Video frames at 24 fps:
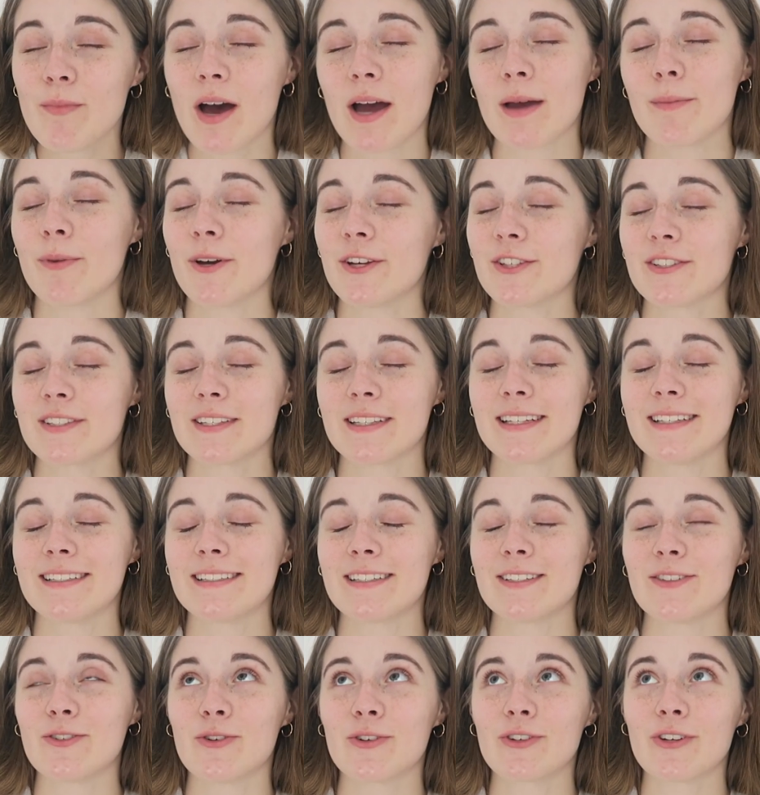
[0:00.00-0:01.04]
I personally
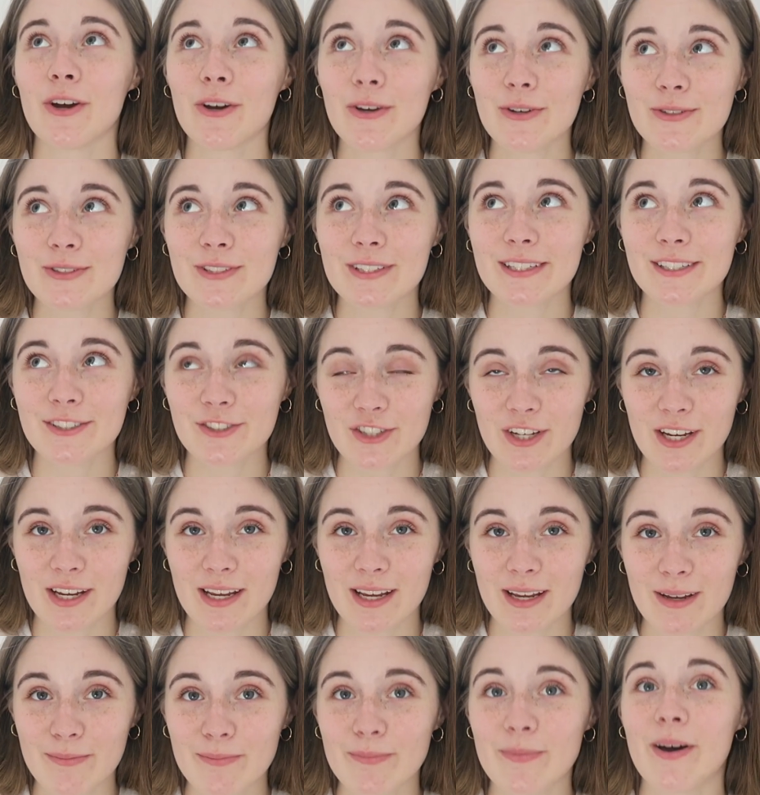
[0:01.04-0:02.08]
did not go to the
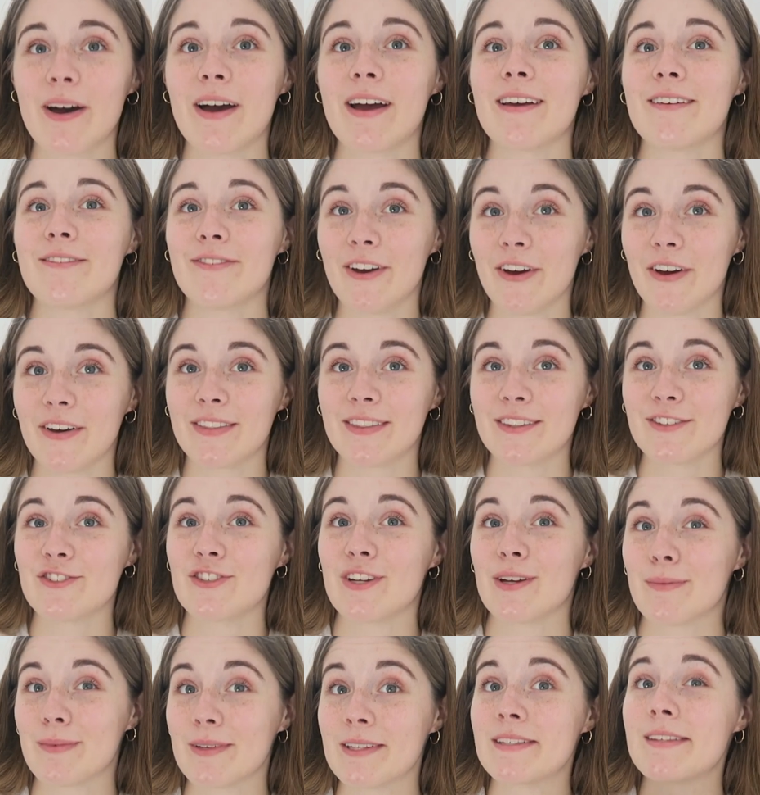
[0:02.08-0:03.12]
gym, but I have heard the
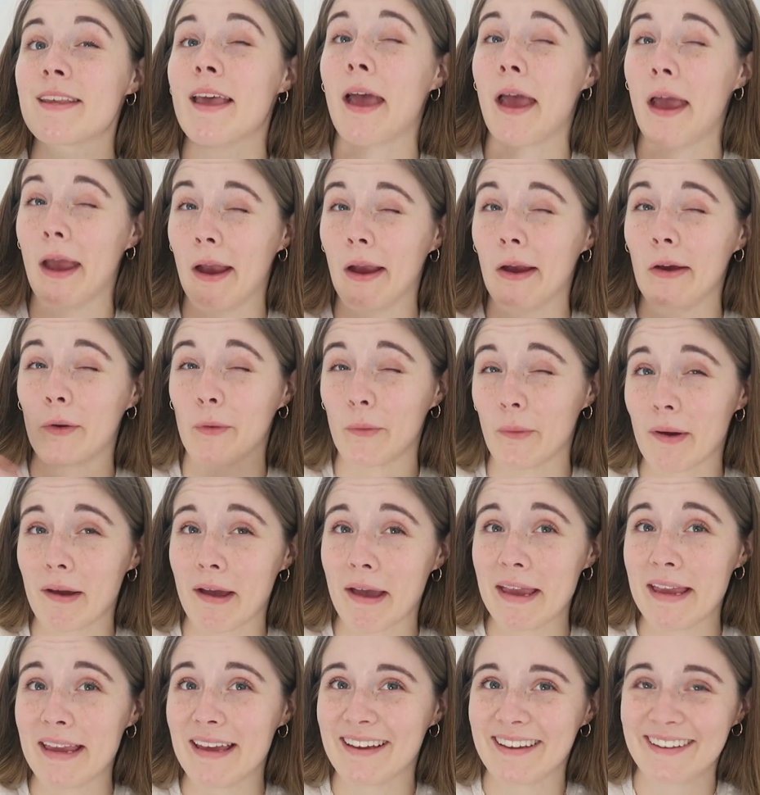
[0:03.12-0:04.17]
gym is
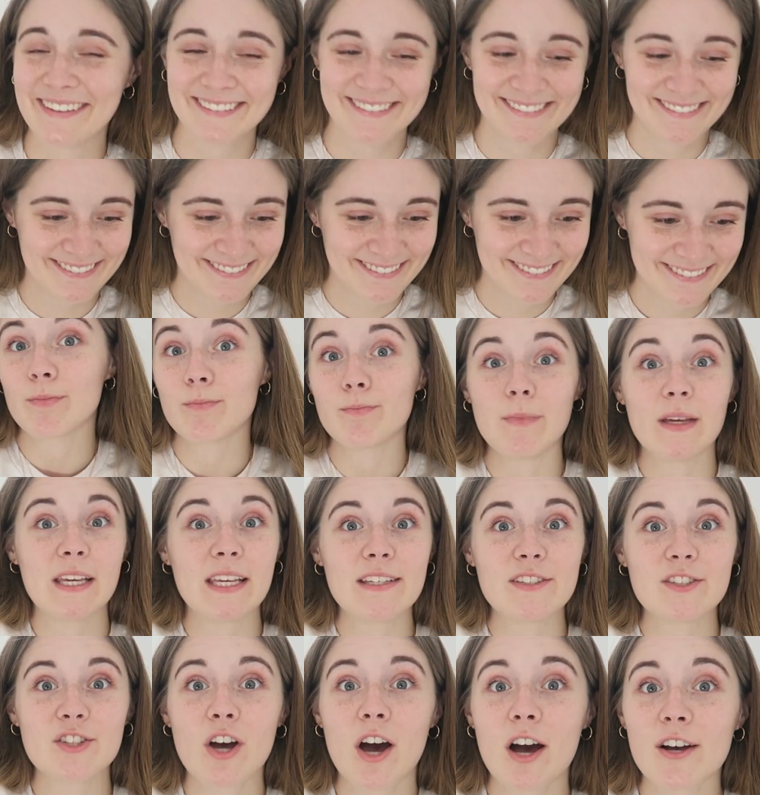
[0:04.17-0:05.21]
great.
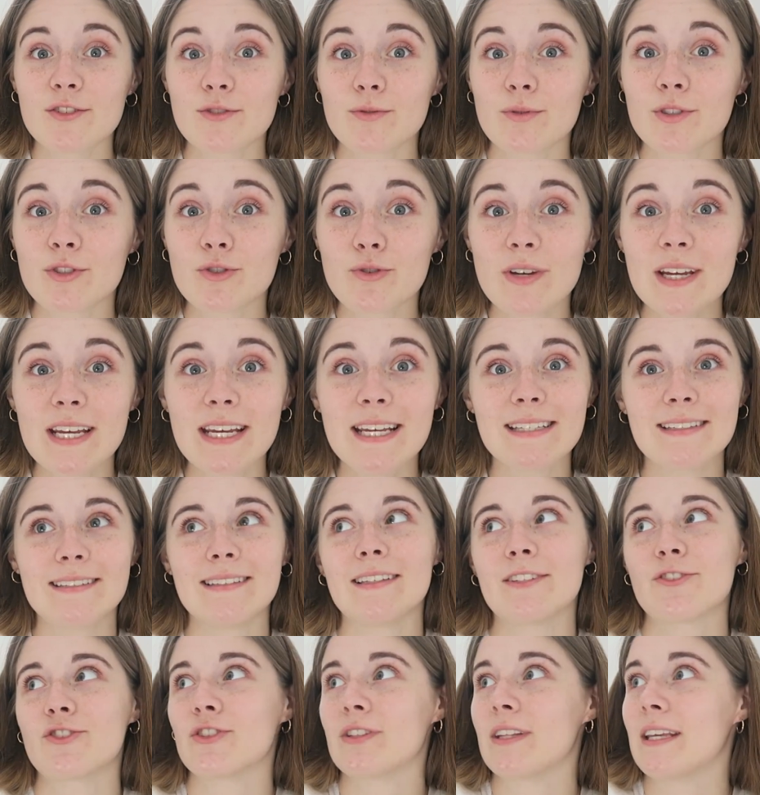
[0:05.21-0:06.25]
Mickey's Cast Retreat is
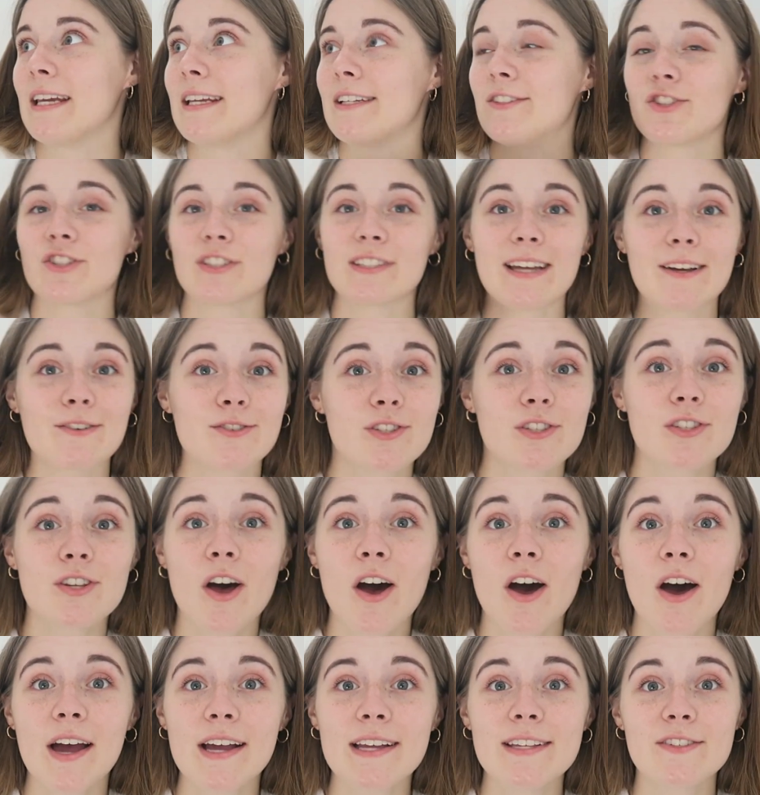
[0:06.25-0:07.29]
literally just
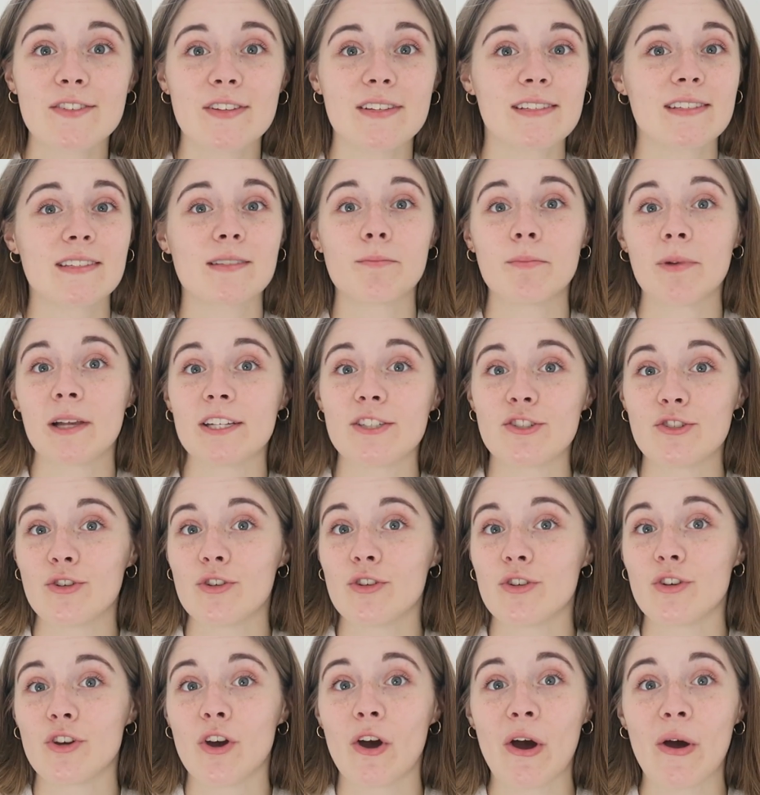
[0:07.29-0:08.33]
outside, so this is a place you
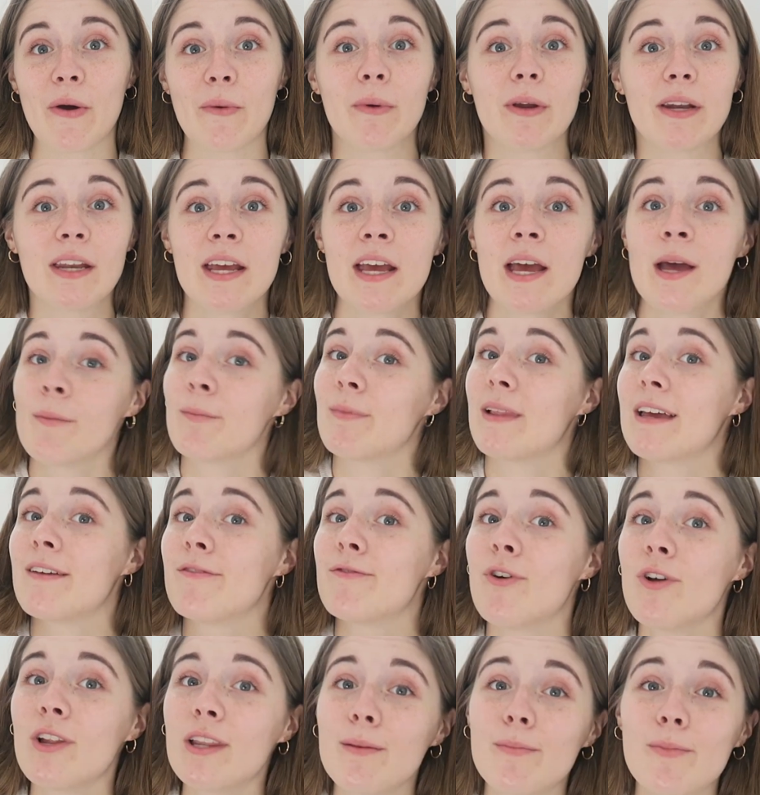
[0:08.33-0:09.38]
can go and play
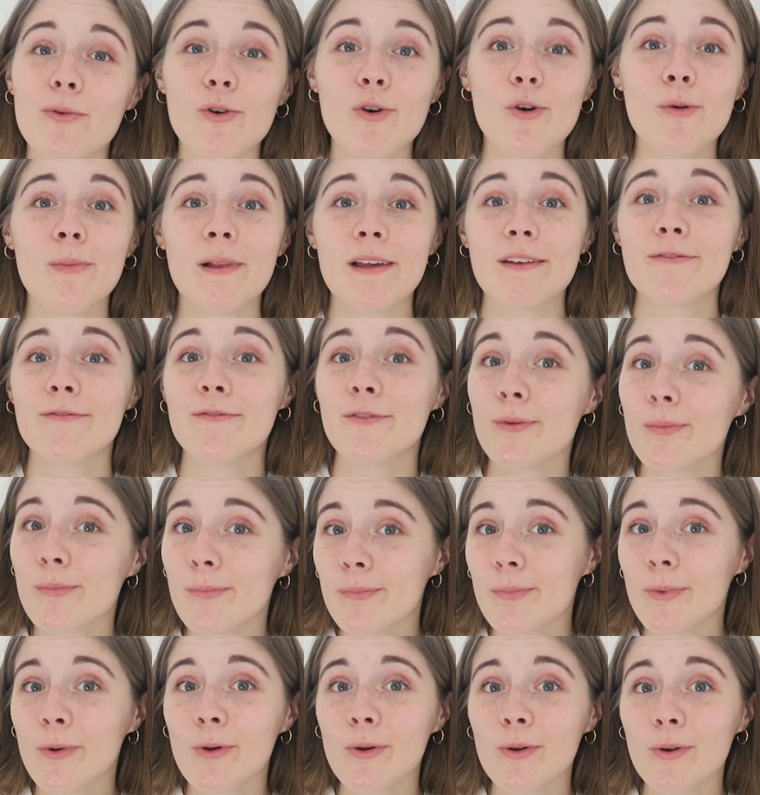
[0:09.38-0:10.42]
volleyball, play
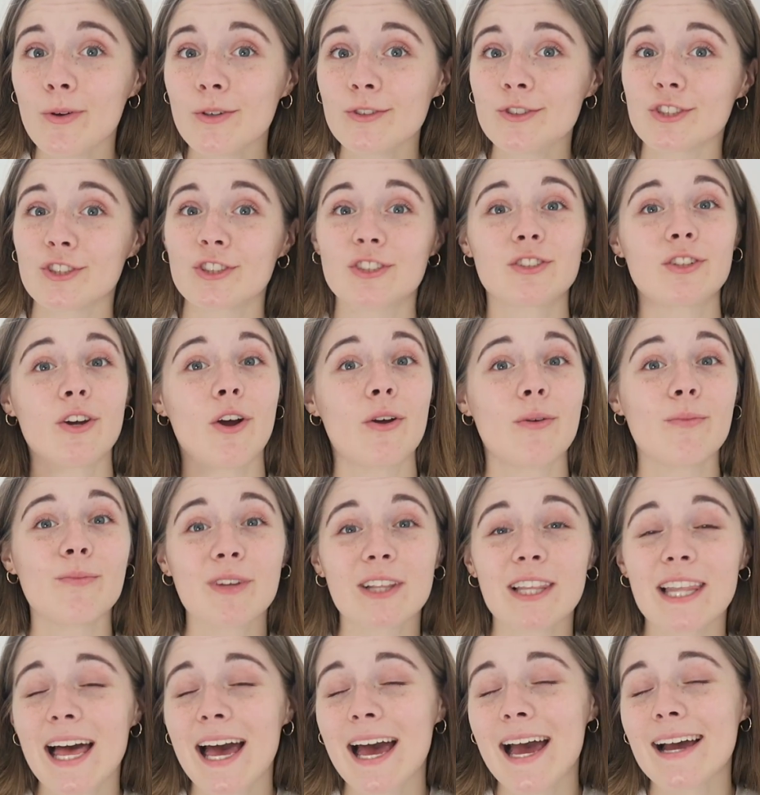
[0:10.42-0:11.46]
football, just go and
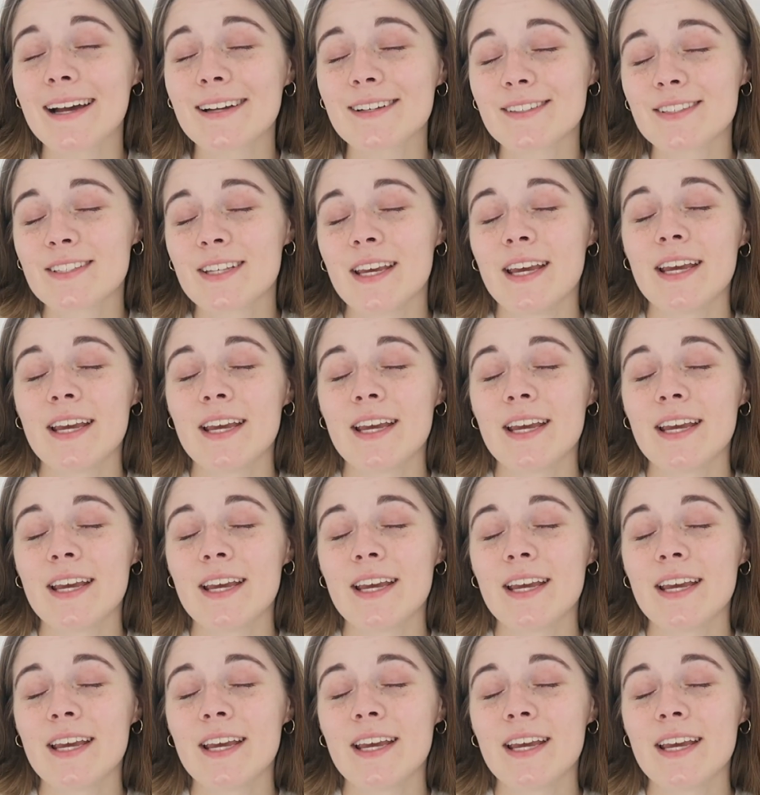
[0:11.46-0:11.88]
relax.